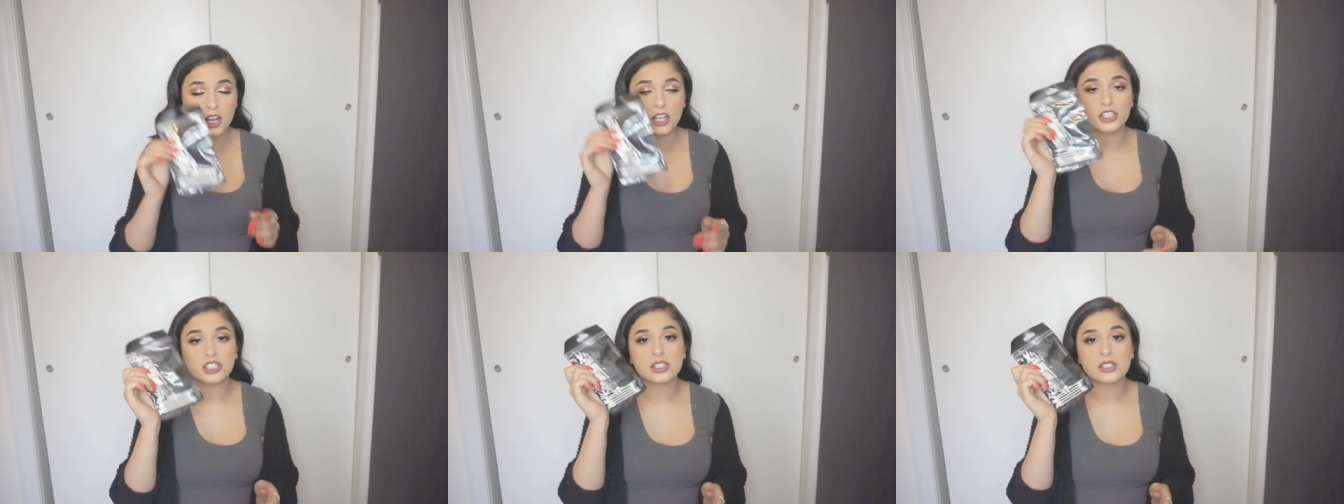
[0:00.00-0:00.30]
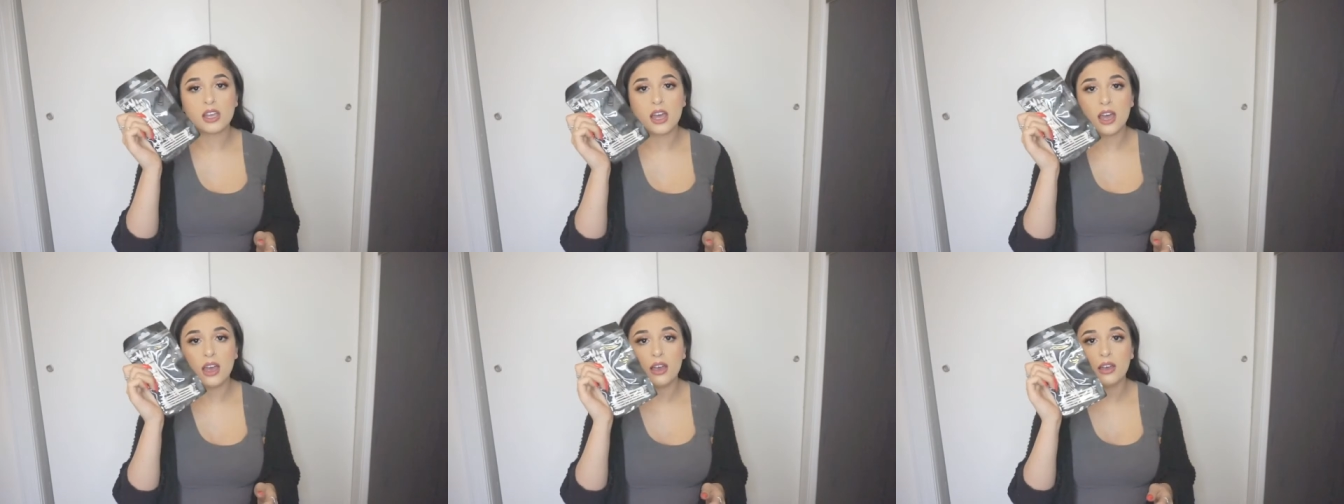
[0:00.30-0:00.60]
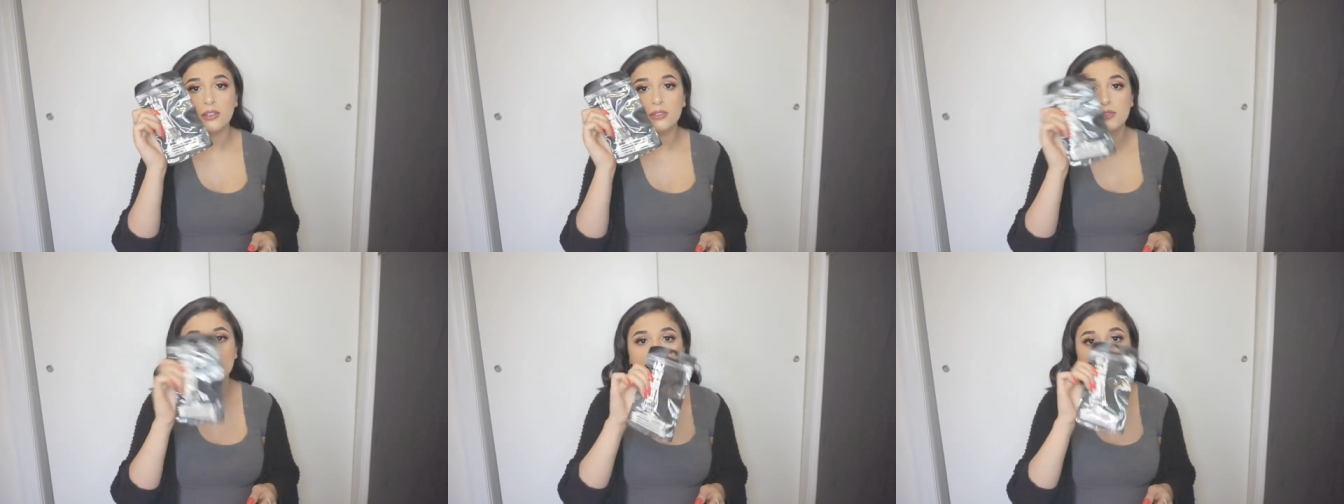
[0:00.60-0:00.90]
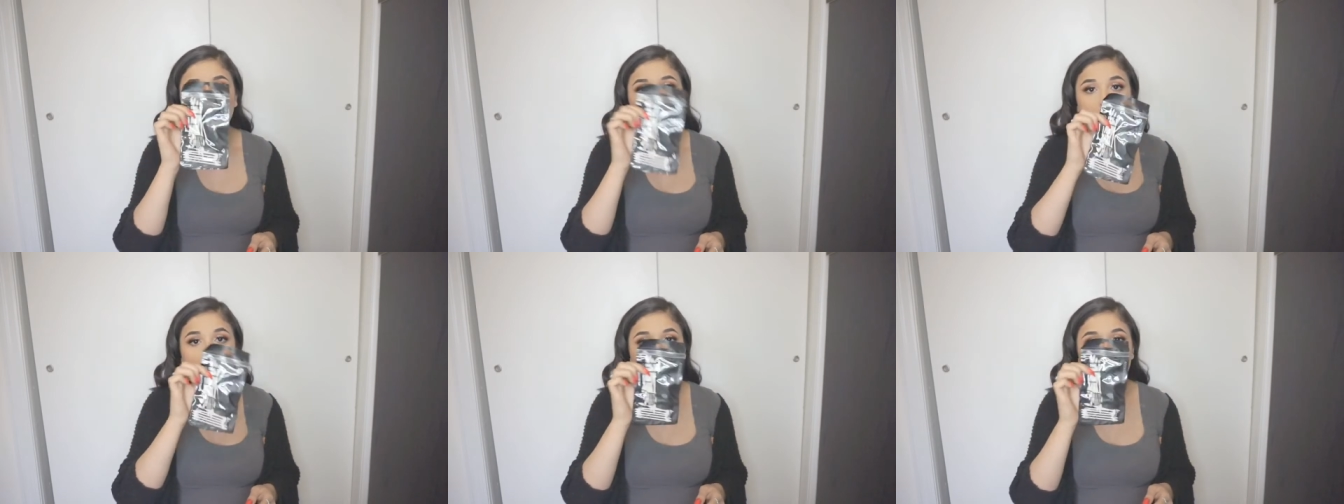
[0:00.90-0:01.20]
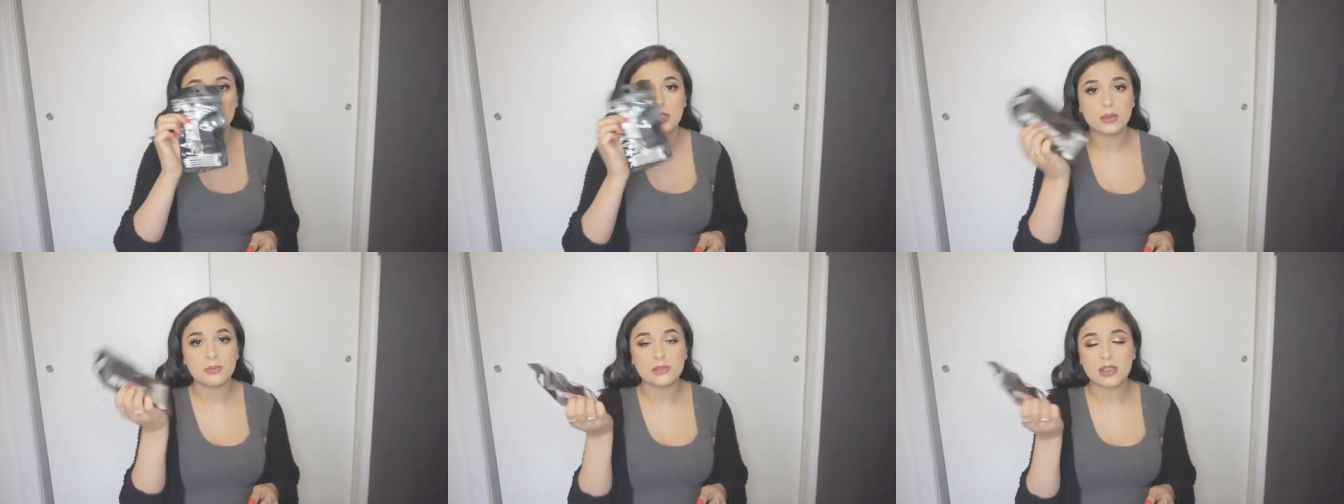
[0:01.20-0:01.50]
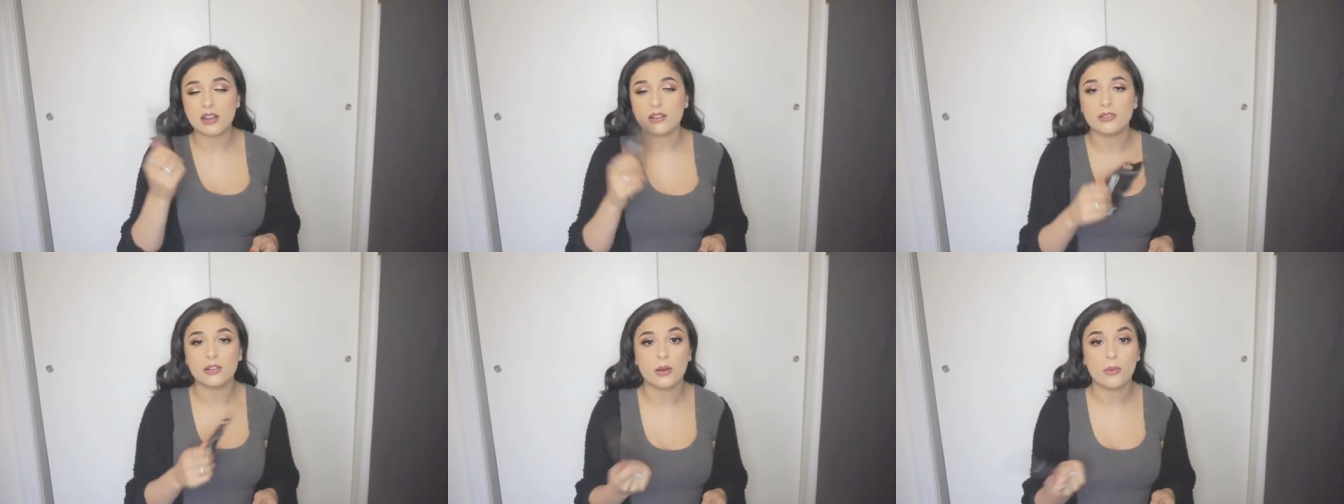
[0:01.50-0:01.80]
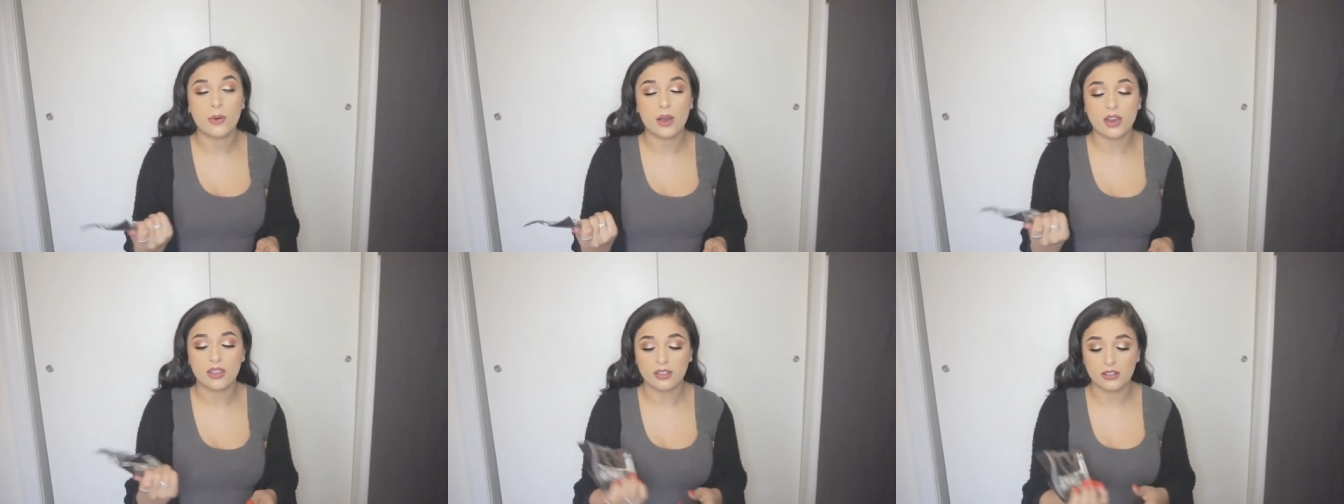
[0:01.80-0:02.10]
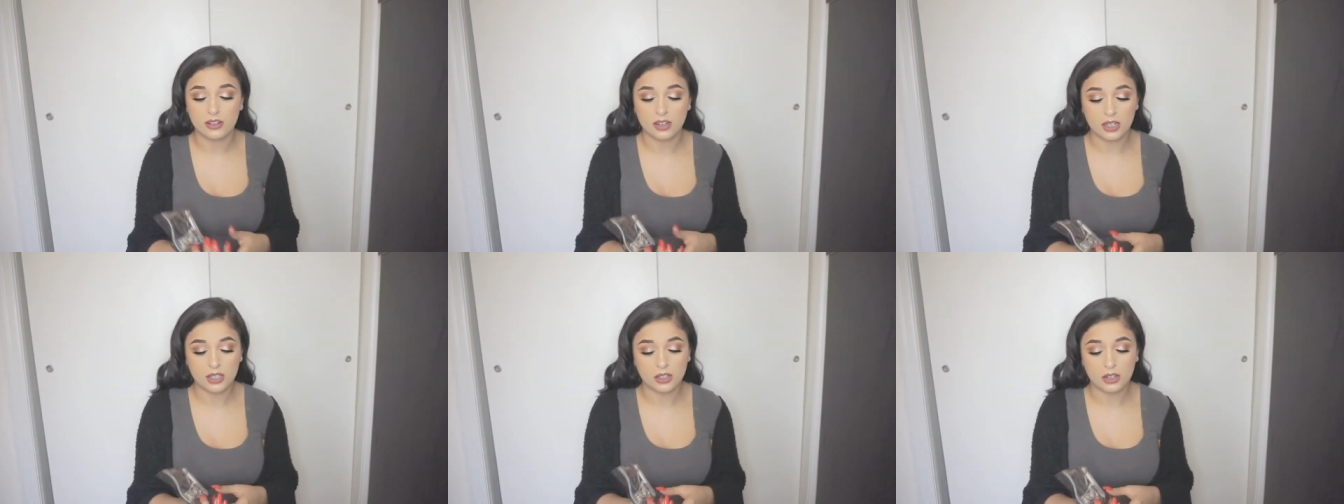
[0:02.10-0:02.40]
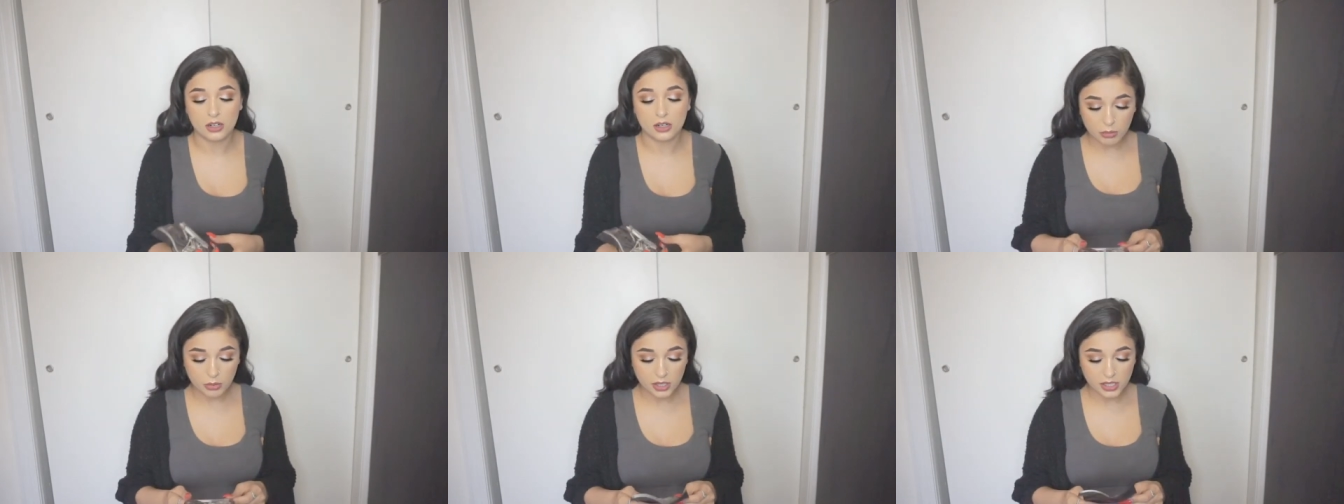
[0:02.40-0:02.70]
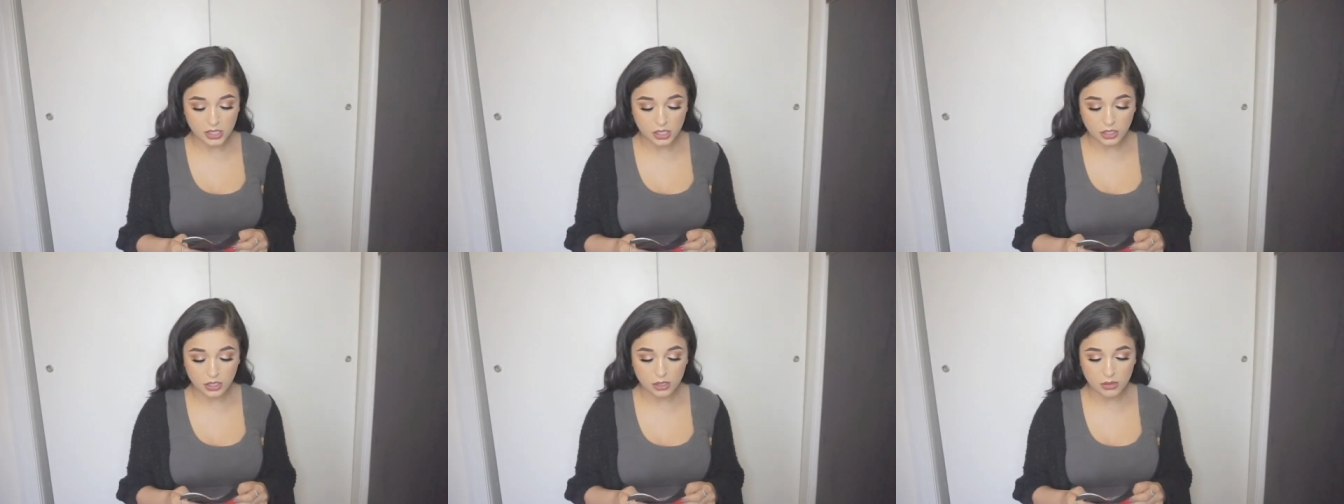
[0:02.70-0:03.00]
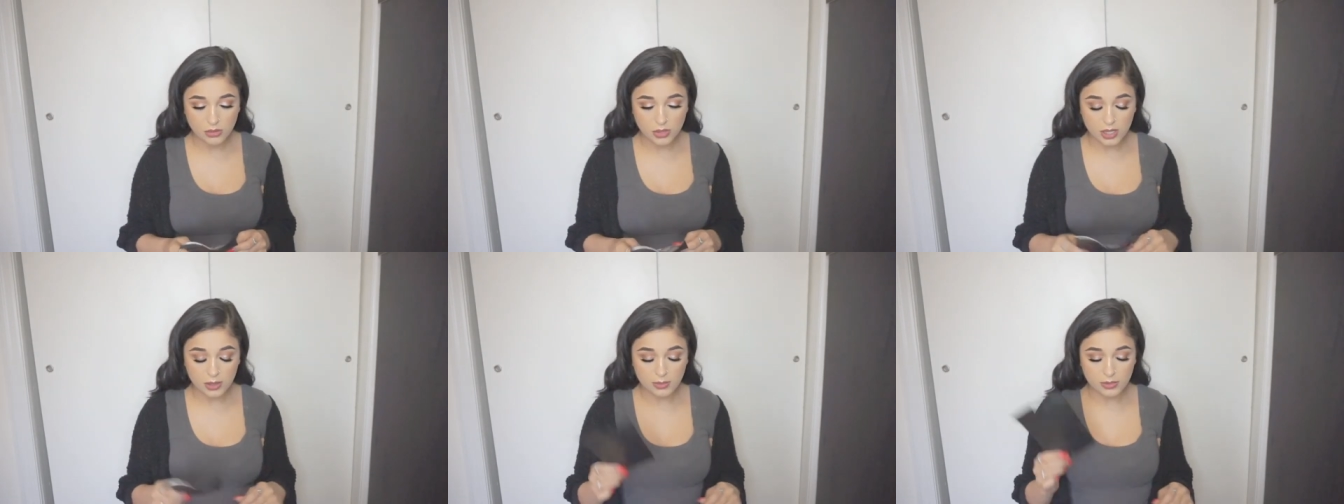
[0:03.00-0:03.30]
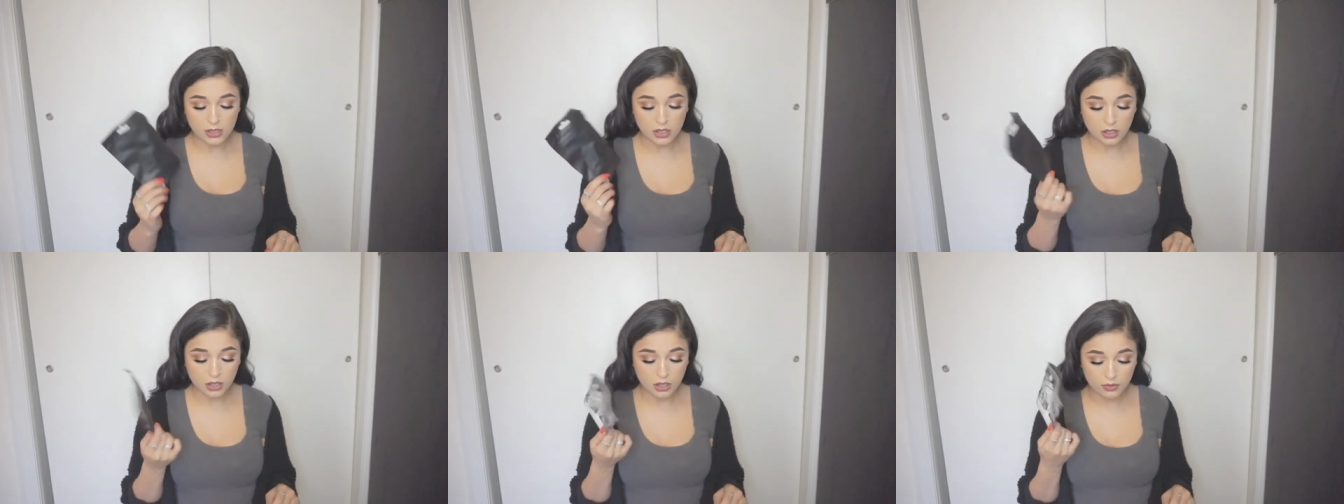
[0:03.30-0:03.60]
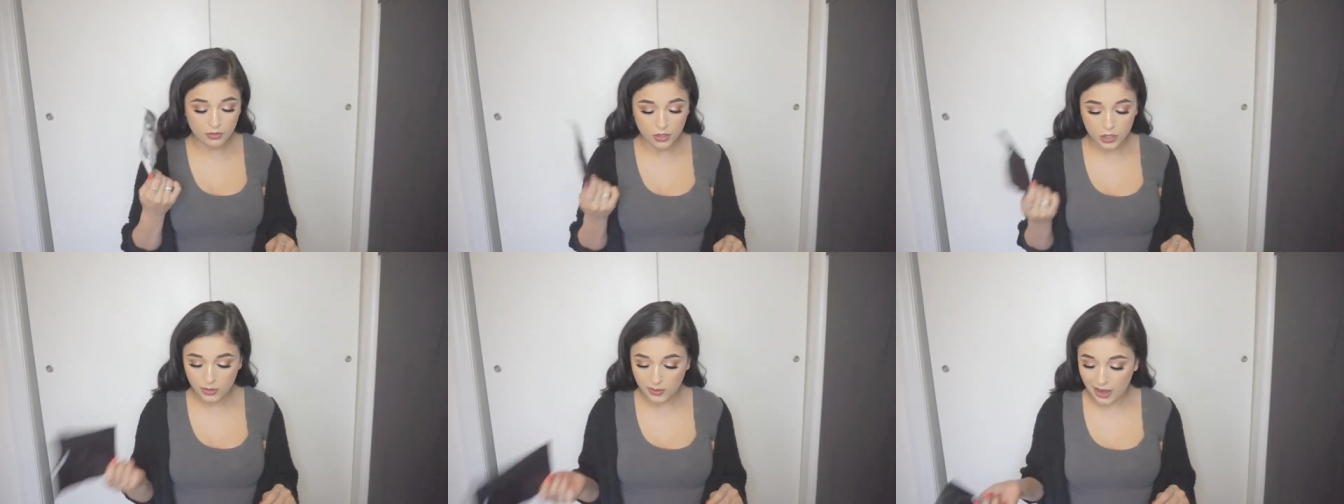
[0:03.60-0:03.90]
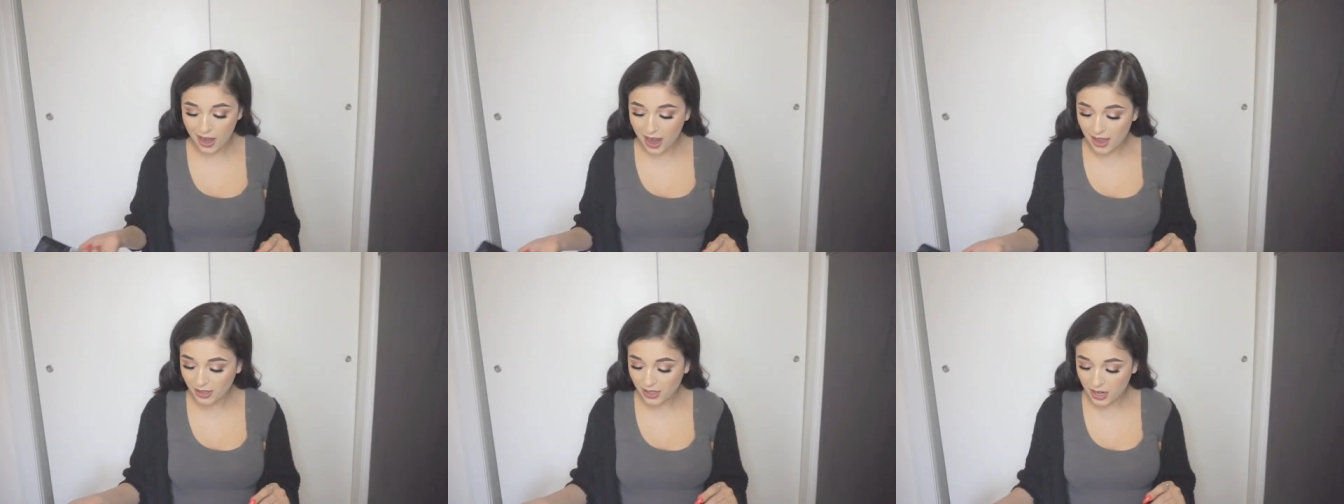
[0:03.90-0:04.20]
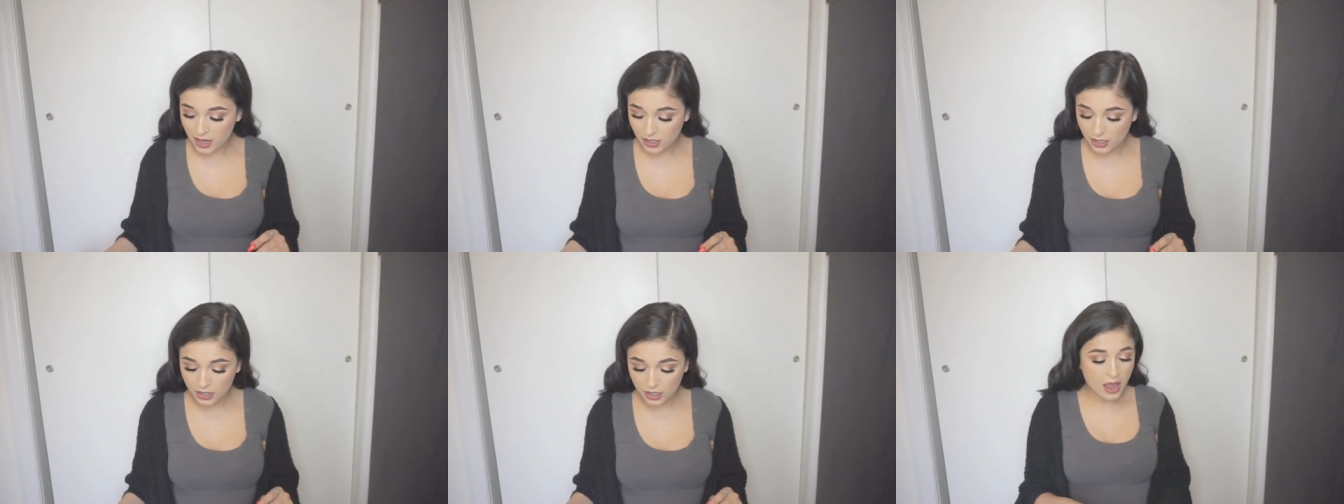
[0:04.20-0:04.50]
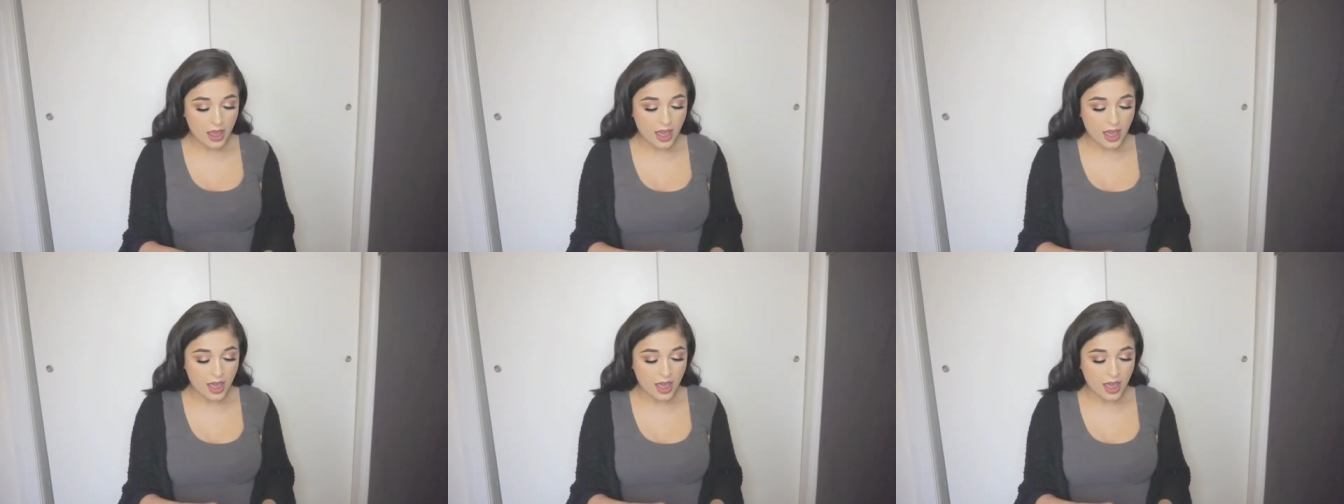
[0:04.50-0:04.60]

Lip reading: I just have some Q-tips. I don't know why they're in here. Pointed Q-tips are good for doing eyeliner.